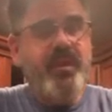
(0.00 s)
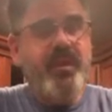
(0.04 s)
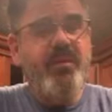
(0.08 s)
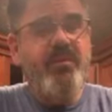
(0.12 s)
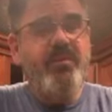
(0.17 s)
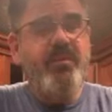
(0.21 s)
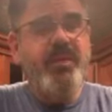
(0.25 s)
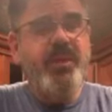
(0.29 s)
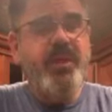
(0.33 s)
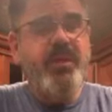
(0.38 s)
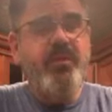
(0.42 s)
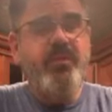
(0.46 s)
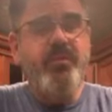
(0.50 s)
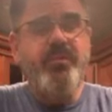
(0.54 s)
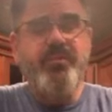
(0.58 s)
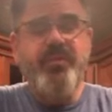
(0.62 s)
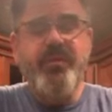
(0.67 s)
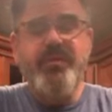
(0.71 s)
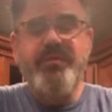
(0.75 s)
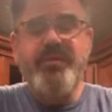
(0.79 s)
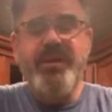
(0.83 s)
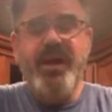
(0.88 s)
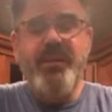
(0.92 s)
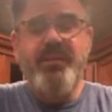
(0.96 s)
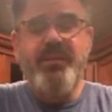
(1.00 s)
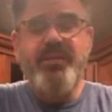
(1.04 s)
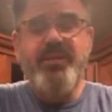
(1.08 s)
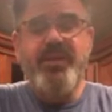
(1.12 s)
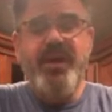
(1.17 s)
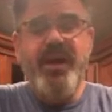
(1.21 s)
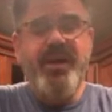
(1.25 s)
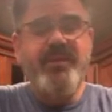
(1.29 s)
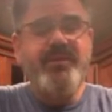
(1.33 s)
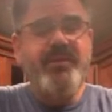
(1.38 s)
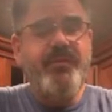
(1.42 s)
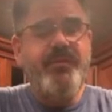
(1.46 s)
with the new Proof Sour
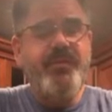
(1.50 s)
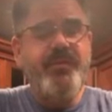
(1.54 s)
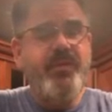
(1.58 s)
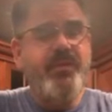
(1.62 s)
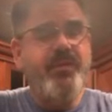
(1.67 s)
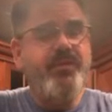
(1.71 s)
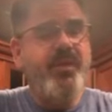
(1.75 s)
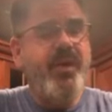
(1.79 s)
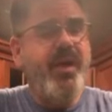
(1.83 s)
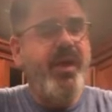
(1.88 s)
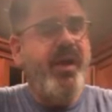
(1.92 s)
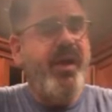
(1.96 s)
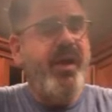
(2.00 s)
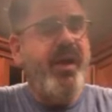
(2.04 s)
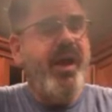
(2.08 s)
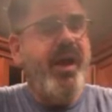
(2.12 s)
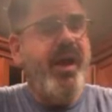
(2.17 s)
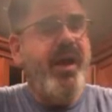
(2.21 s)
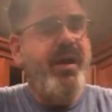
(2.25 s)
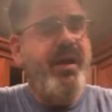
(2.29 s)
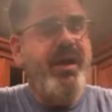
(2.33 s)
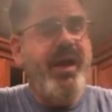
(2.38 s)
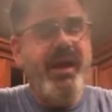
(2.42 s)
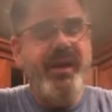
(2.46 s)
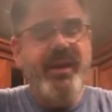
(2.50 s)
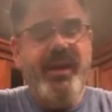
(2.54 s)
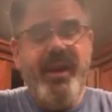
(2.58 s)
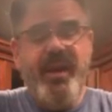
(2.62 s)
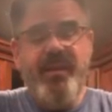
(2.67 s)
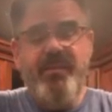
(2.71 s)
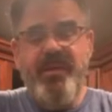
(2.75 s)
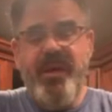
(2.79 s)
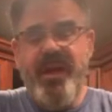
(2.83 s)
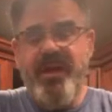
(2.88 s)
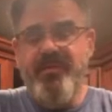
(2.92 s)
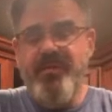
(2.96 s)
Johns, if you've gotten any of
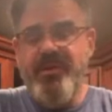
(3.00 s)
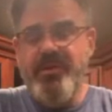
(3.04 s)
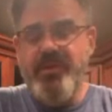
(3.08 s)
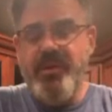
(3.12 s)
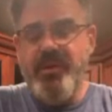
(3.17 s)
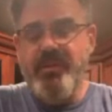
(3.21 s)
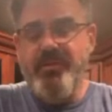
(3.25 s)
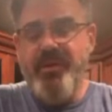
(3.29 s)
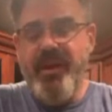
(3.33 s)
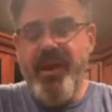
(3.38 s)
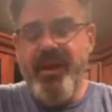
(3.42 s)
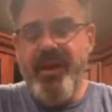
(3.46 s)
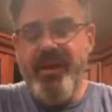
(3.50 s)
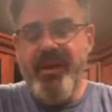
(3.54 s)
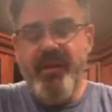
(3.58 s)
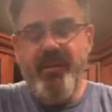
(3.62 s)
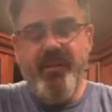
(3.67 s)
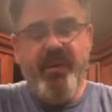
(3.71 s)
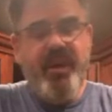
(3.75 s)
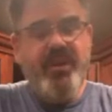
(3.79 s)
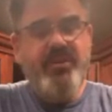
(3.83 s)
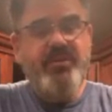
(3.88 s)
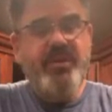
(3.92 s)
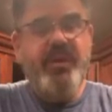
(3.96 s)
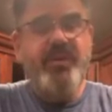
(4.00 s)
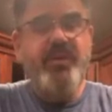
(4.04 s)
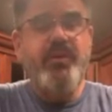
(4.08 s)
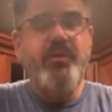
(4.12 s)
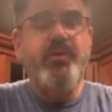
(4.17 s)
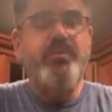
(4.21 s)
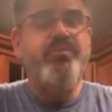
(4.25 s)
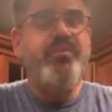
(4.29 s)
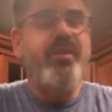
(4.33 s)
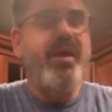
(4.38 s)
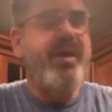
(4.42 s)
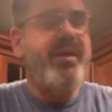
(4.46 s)
my original product and want to try the new
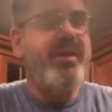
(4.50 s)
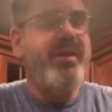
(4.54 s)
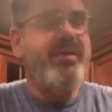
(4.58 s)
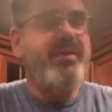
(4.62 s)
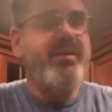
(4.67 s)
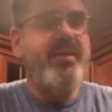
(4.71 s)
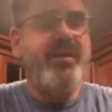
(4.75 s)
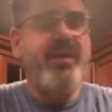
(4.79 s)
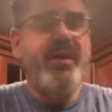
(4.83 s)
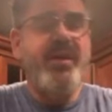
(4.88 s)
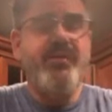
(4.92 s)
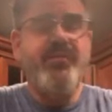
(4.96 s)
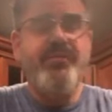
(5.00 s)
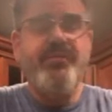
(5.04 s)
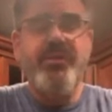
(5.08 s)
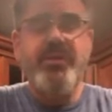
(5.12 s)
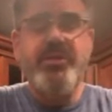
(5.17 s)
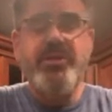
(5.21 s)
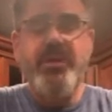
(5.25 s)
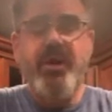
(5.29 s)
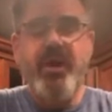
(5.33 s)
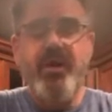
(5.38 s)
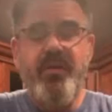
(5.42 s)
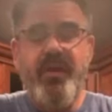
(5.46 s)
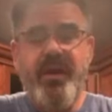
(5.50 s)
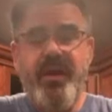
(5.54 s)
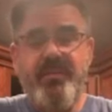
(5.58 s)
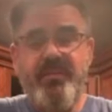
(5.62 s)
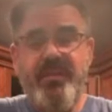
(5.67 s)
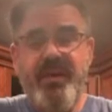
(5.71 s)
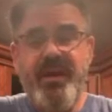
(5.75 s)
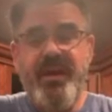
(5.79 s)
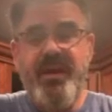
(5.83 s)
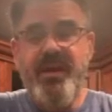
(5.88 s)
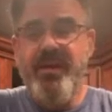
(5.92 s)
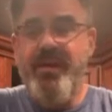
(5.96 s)
product, you get a free jar on
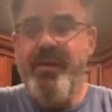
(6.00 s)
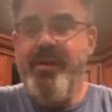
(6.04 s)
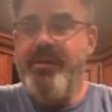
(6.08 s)
me,